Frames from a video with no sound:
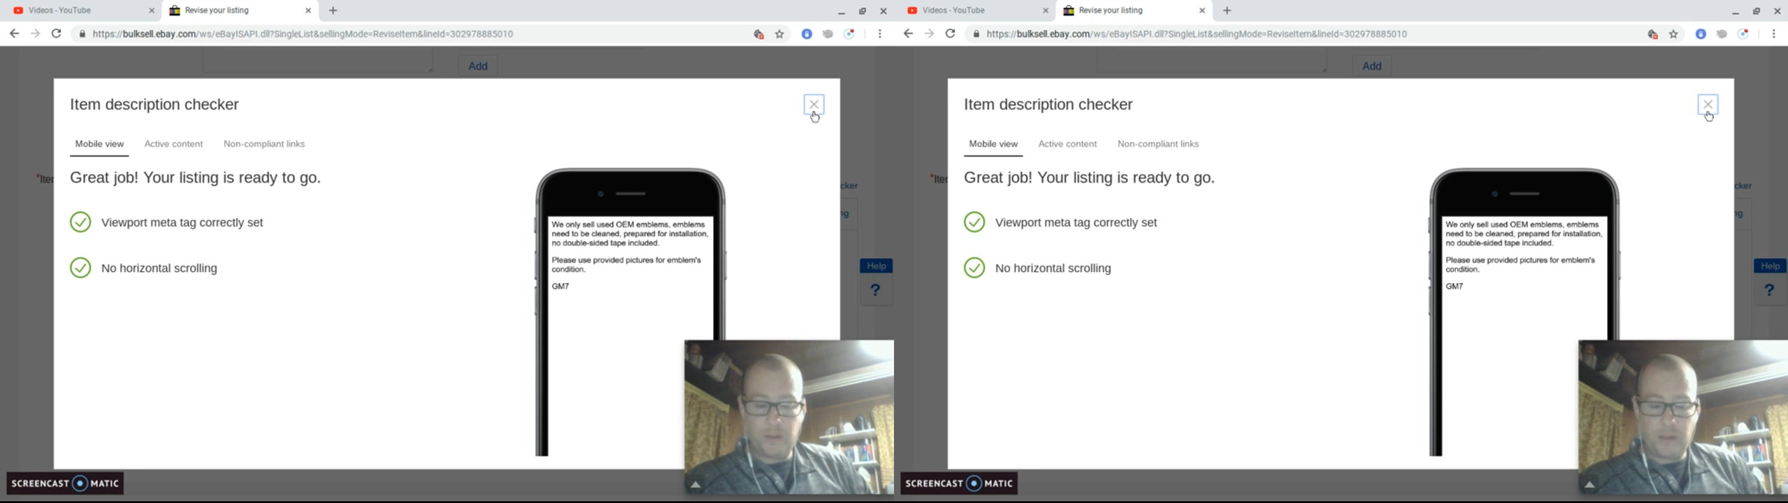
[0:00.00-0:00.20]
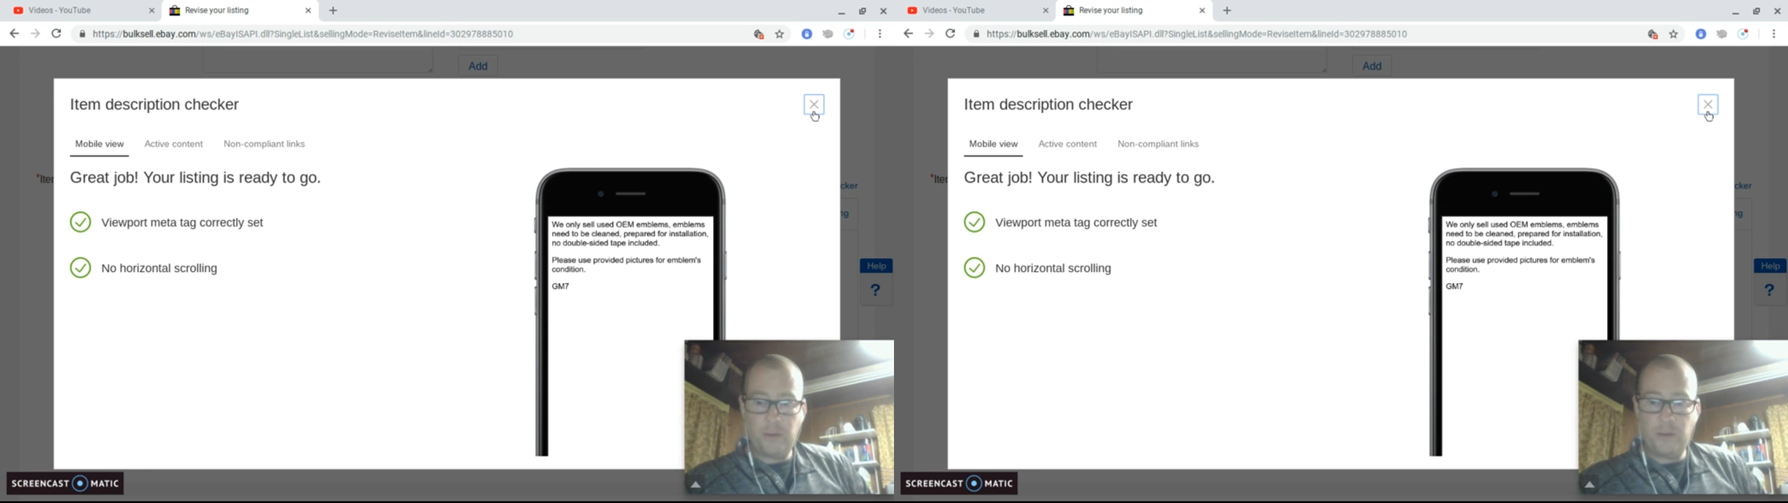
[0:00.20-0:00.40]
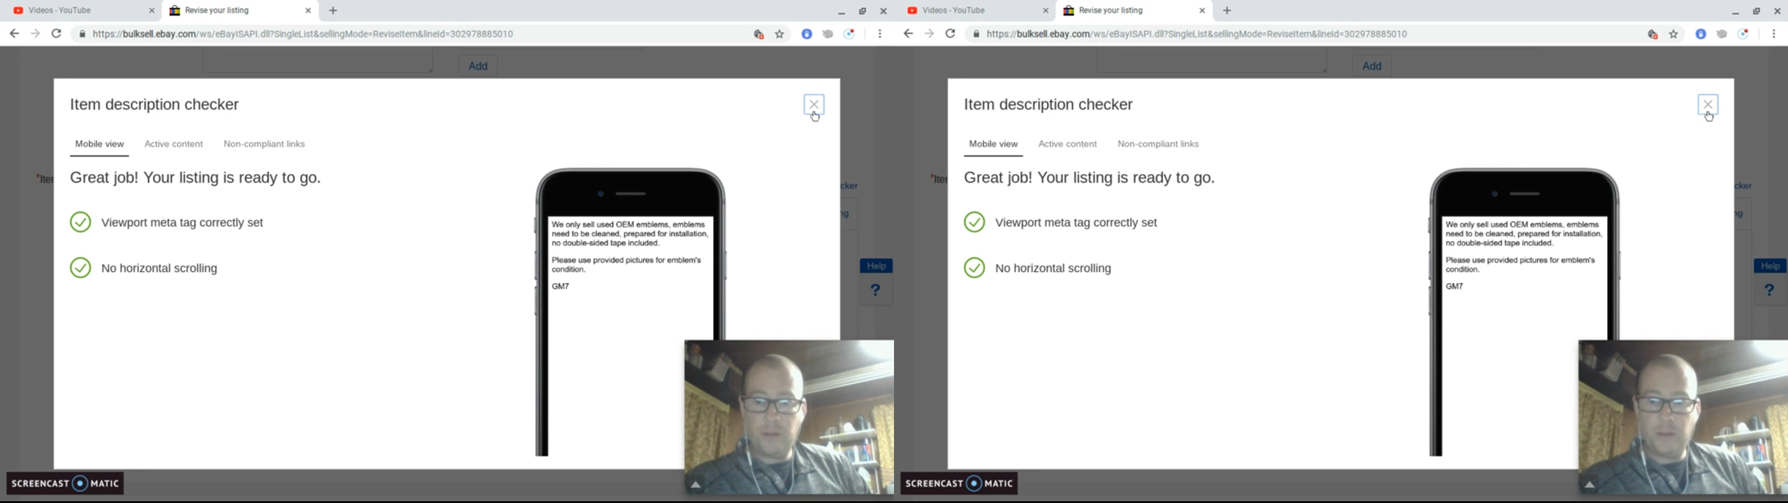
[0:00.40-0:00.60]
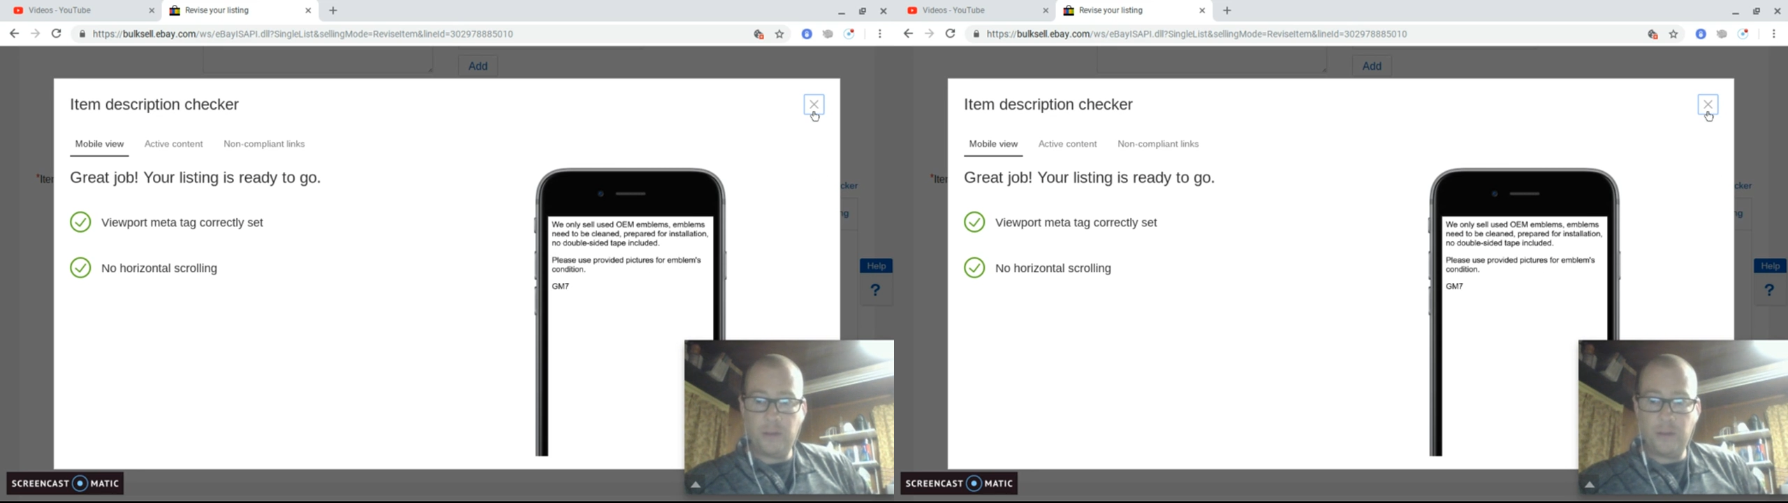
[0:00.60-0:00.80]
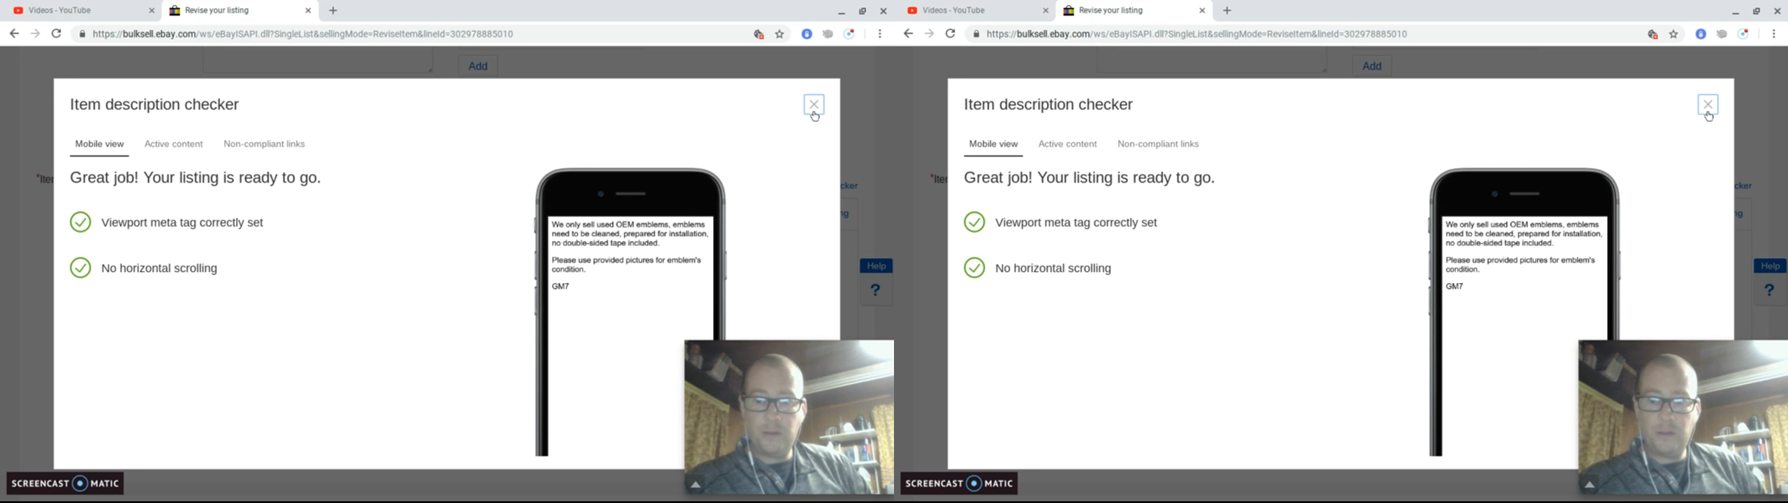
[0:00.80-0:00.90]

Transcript: now you can